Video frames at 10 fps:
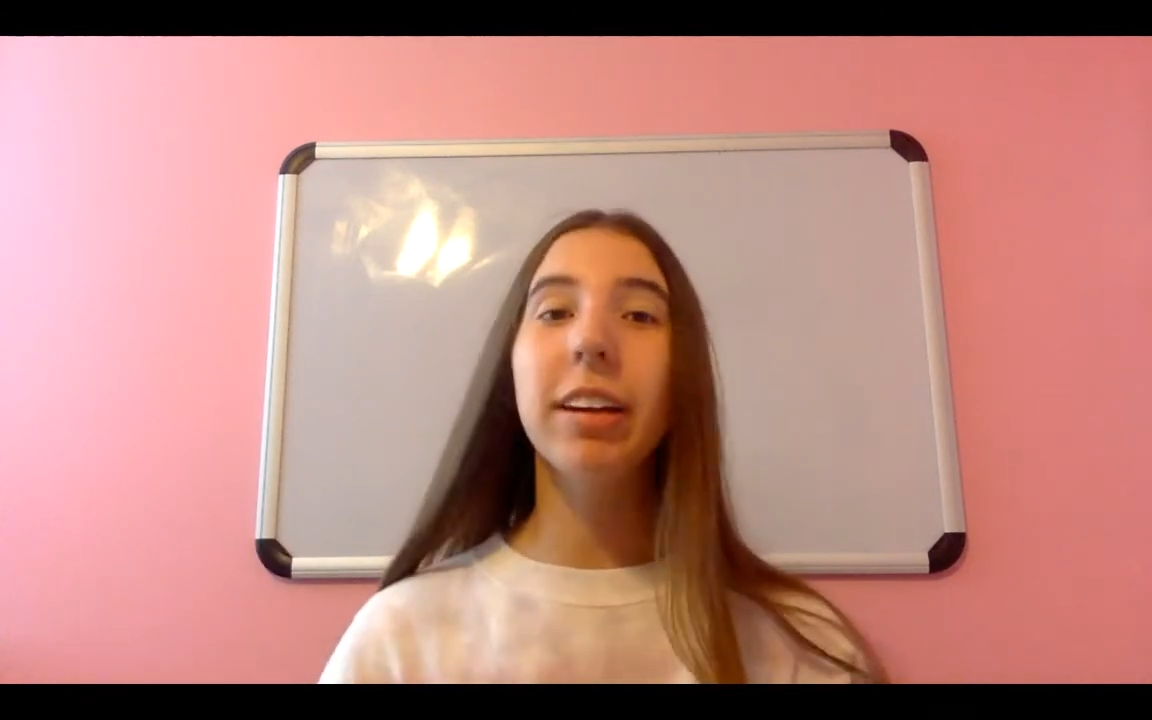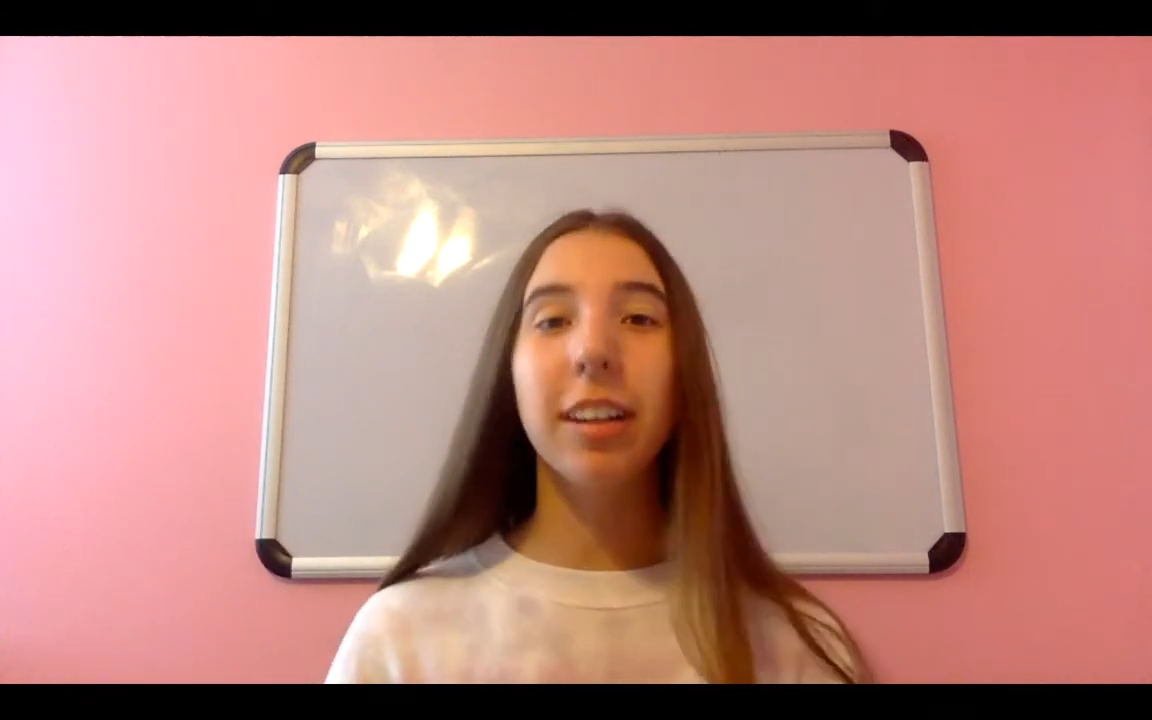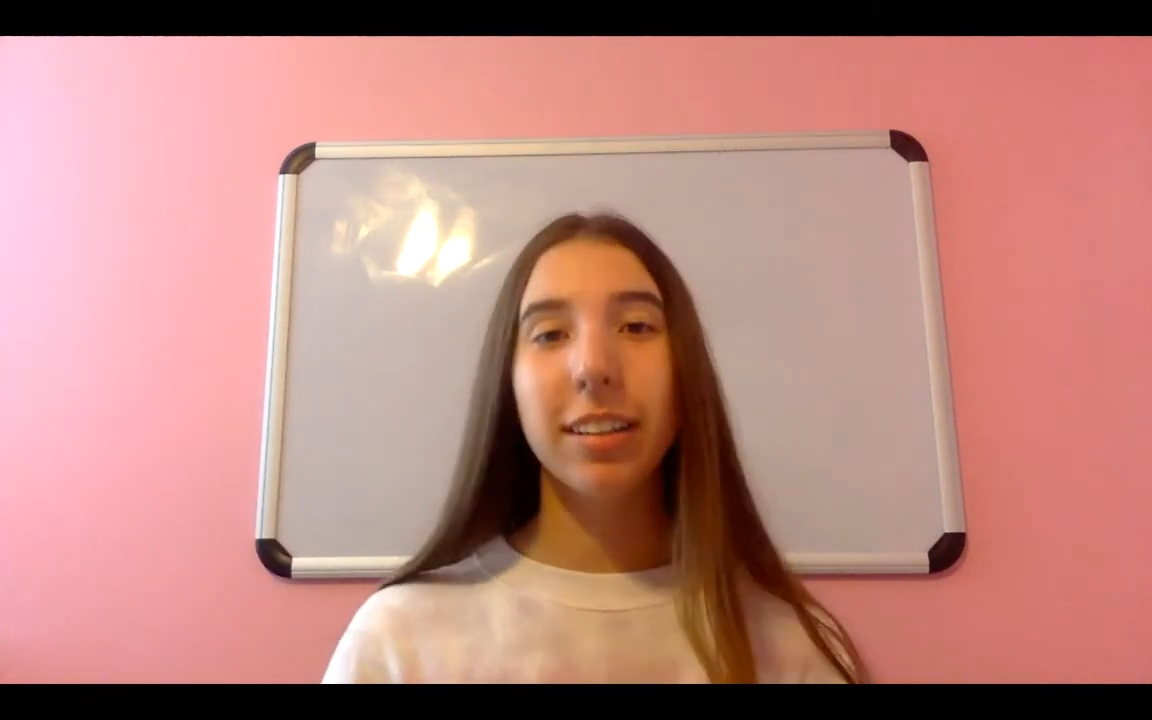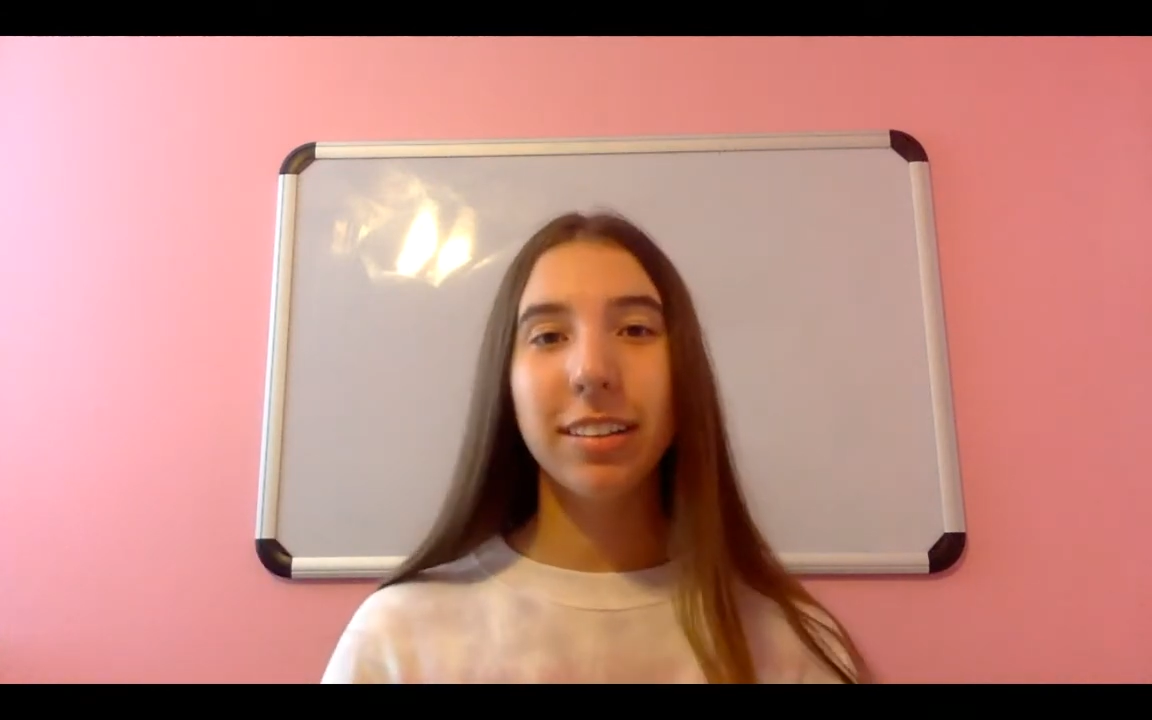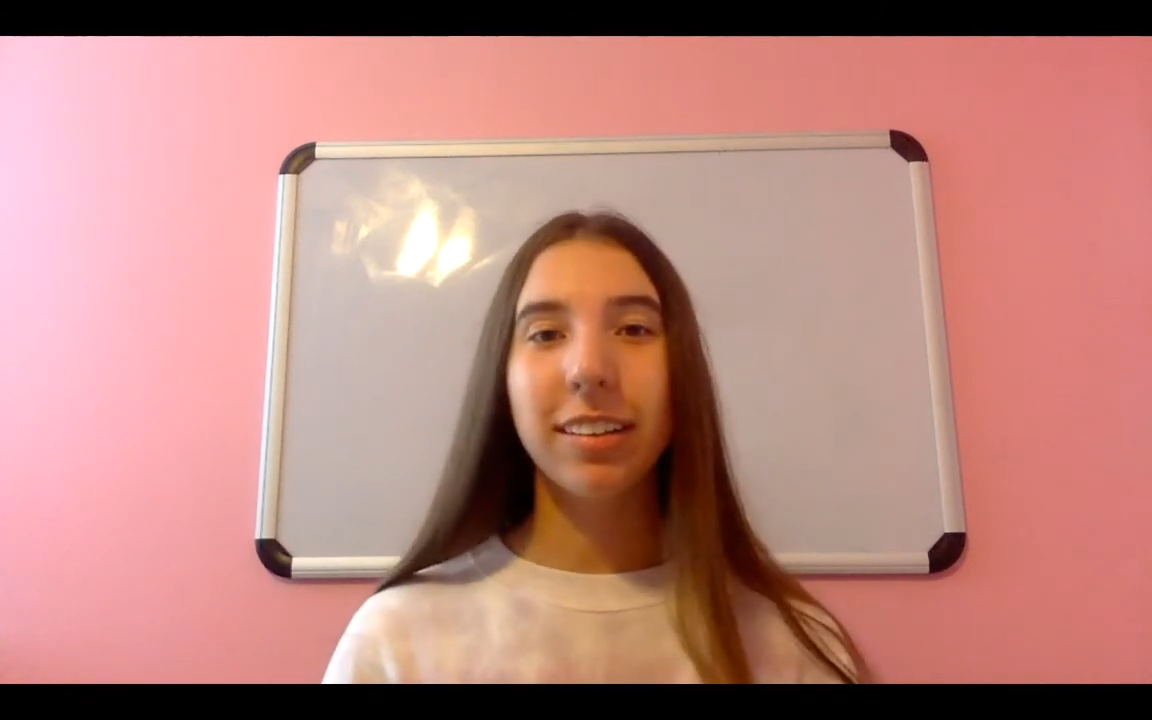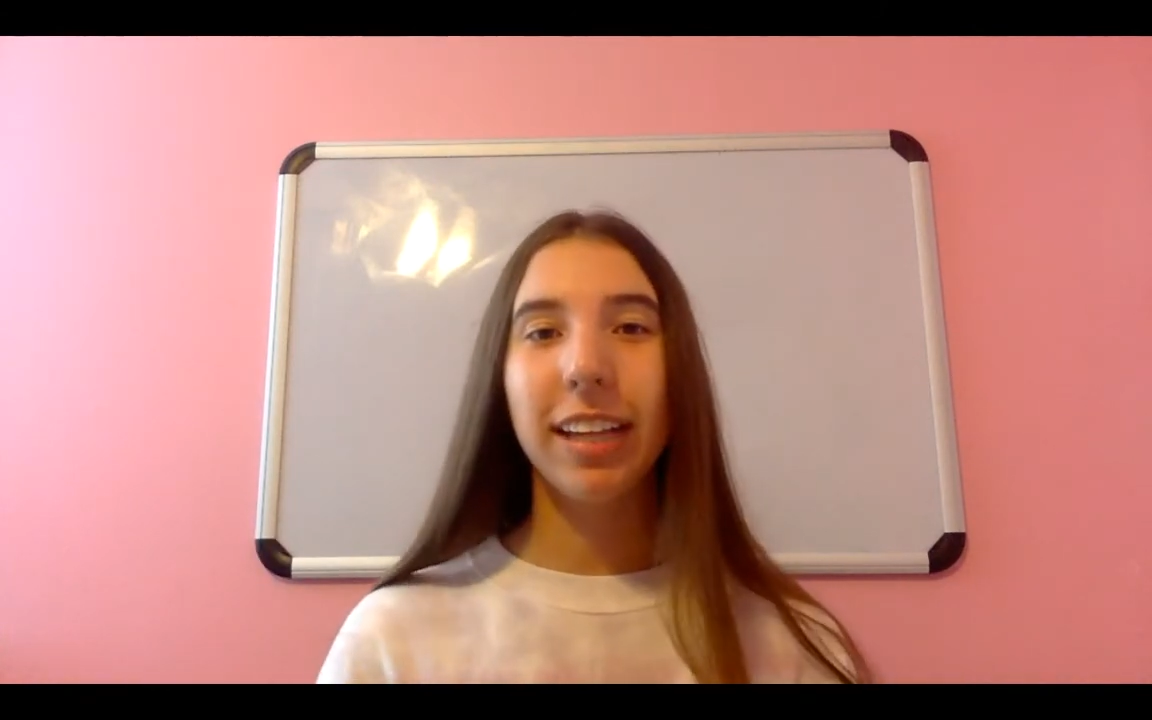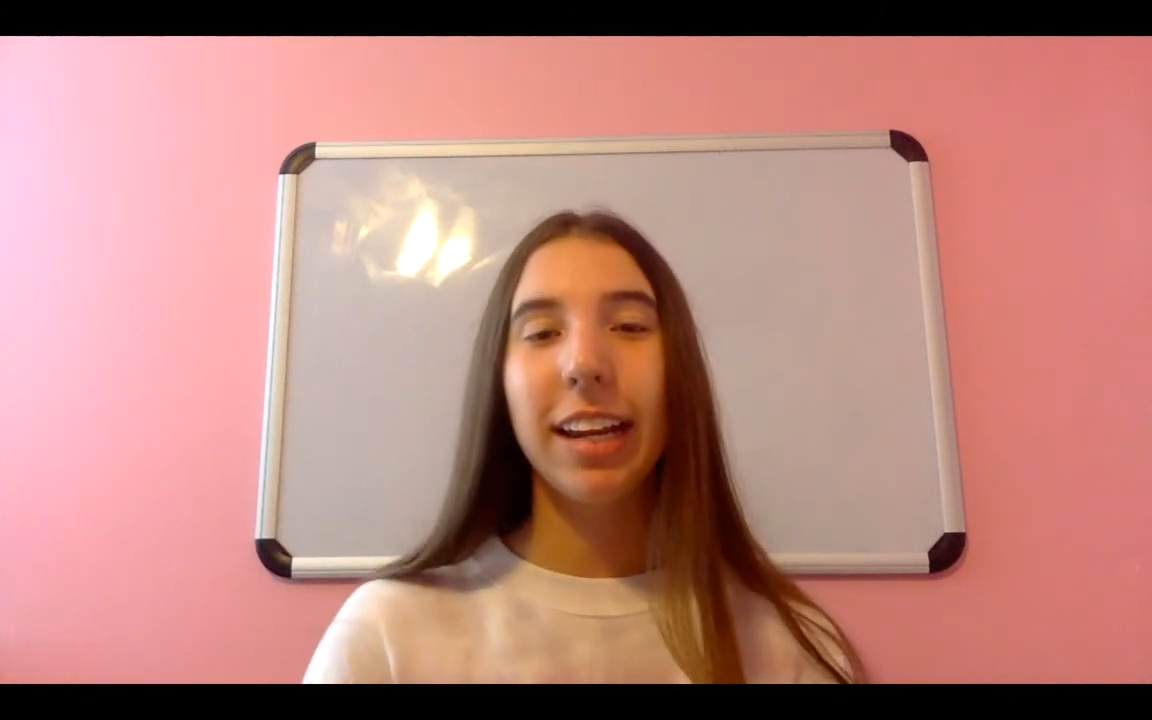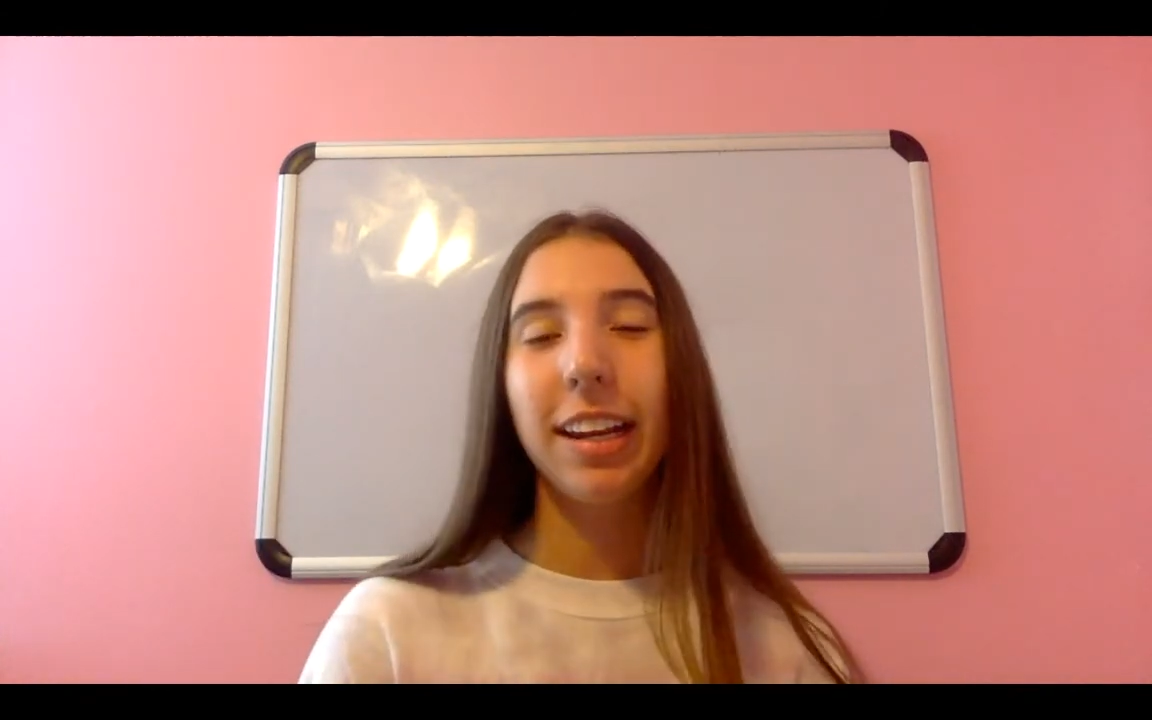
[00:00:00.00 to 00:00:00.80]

understanding